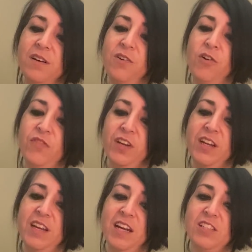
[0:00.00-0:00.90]
Or if the
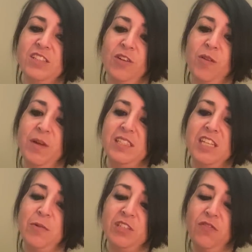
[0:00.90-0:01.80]
connection is going to remain
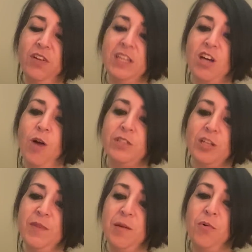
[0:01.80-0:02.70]
stable, because I feel like it's always
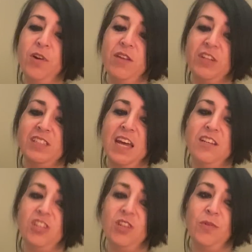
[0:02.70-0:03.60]
going to be a point of
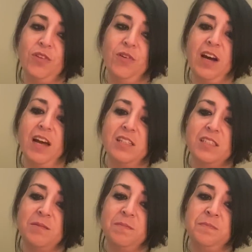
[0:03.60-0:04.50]
contention with you guys.